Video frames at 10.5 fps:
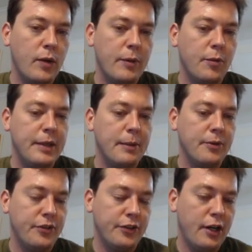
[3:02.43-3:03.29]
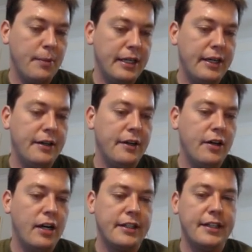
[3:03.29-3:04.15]
will be able to come in and
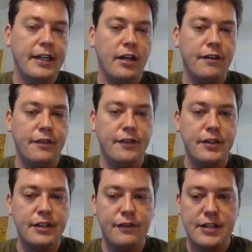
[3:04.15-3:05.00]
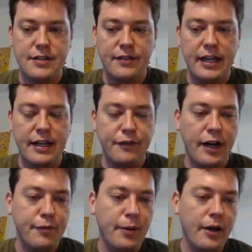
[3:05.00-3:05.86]
knock the king off of the defense of the
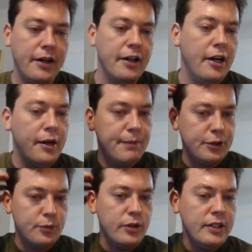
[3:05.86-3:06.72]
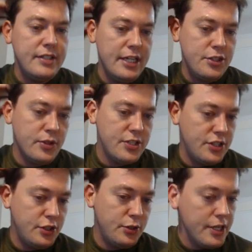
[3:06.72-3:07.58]
a5 pawn. But the really dangerous
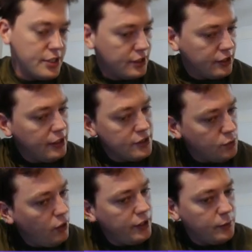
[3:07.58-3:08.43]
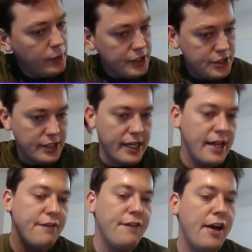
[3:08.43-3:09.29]
situation is one in which
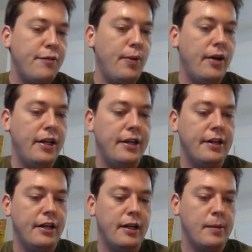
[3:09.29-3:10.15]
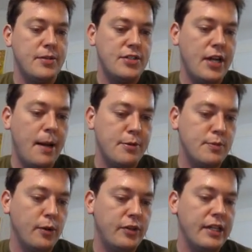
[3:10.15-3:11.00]
the a5 pawn stops
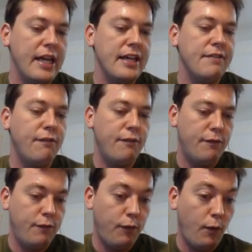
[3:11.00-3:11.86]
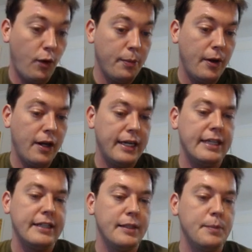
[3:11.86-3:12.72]
both the a4 pawn
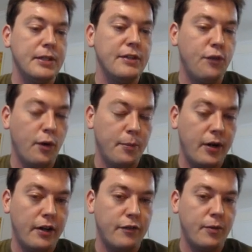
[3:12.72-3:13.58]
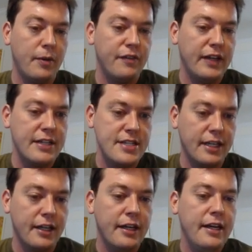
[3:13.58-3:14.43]
and the b4 pawn from
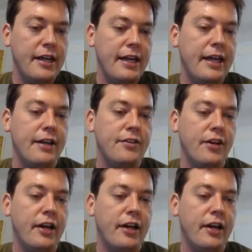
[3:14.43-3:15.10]
advancing, and